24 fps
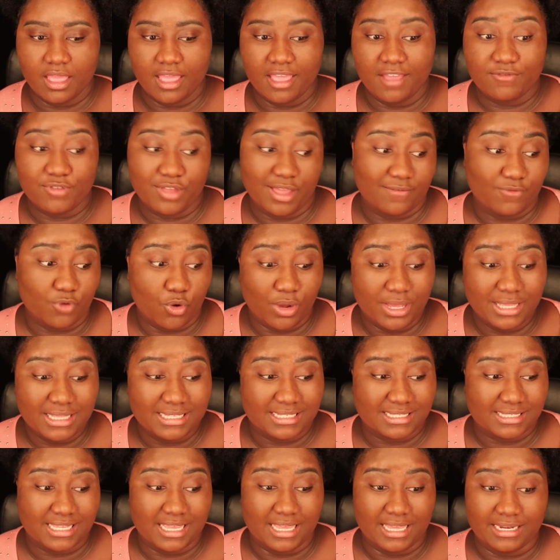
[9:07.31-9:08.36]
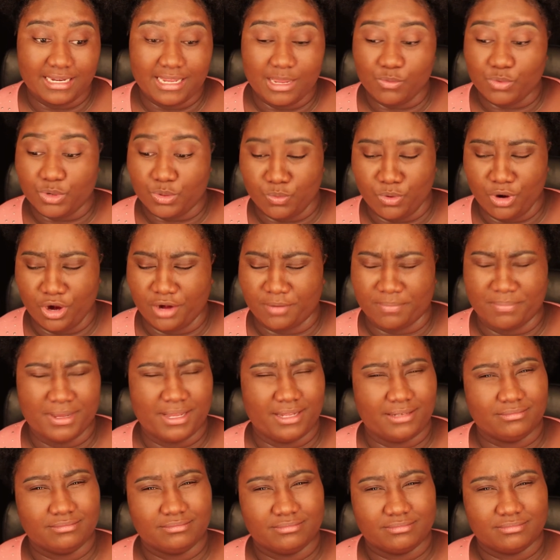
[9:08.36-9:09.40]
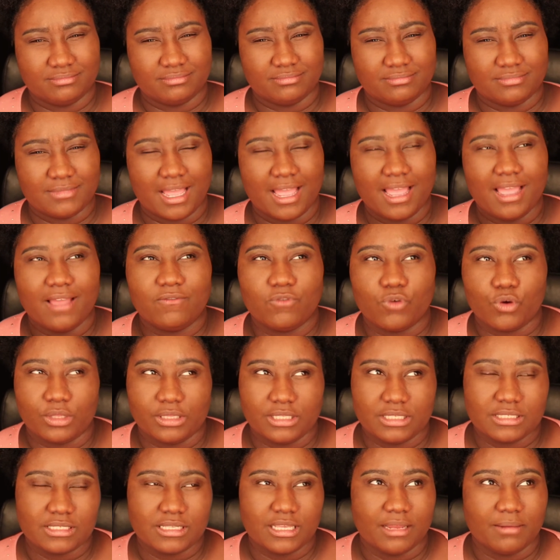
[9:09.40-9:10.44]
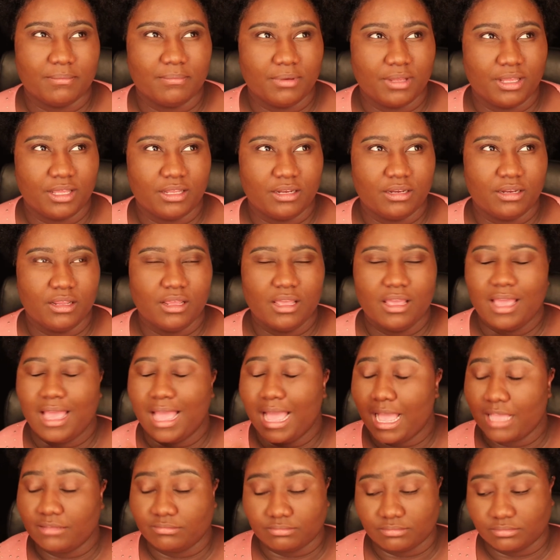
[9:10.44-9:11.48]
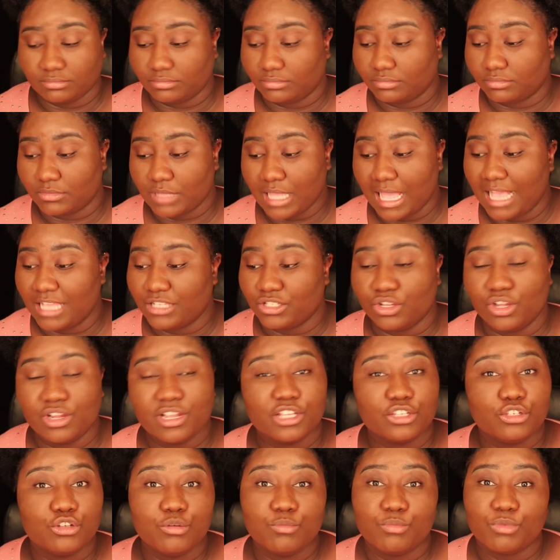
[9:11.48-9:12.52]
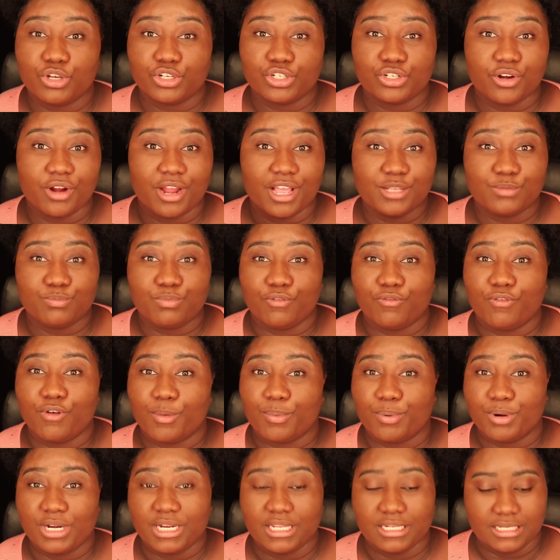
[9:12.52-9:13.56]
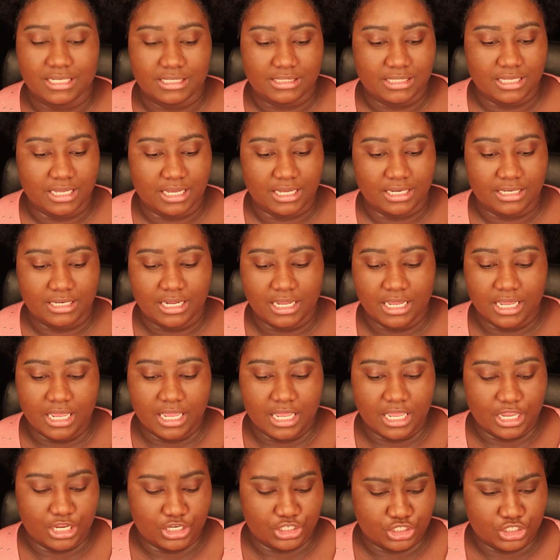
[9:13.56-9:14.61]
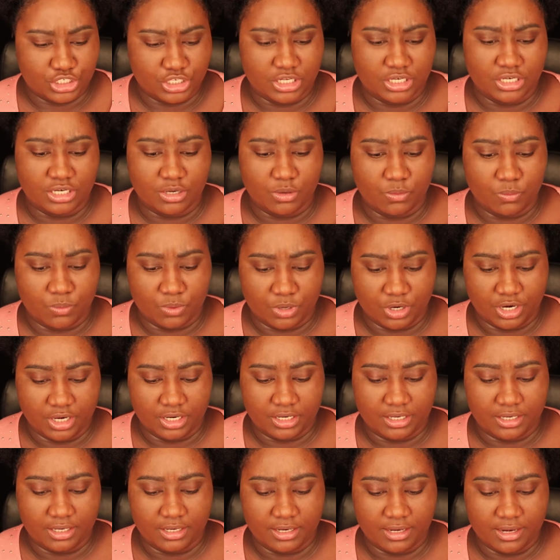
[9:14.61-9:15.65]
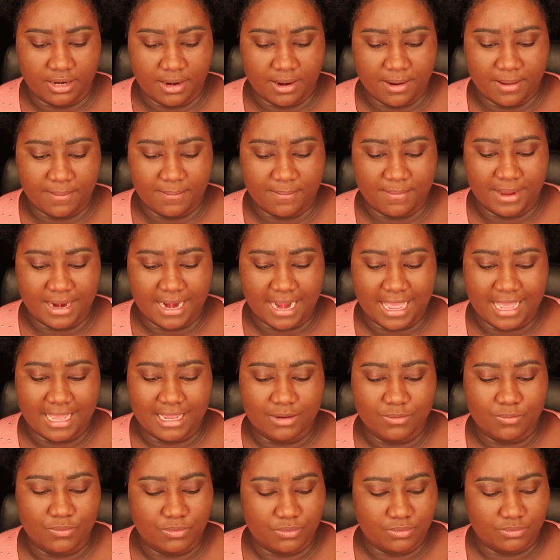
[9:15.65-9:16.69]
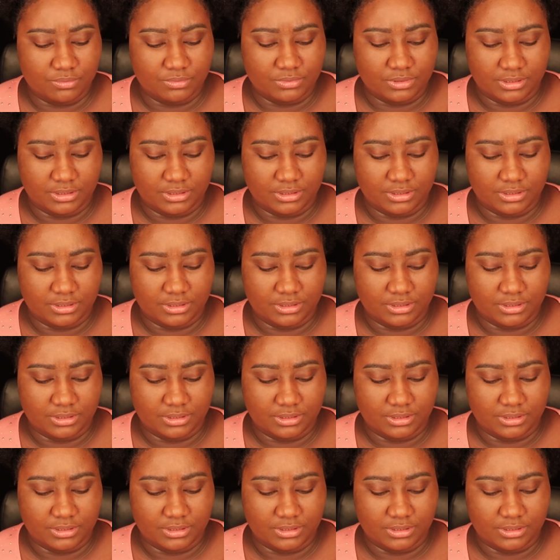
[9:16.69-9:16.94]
if you have oily skin, it would work, but I have oily skin, but as long as you moisturize before putting this on, it should work. But I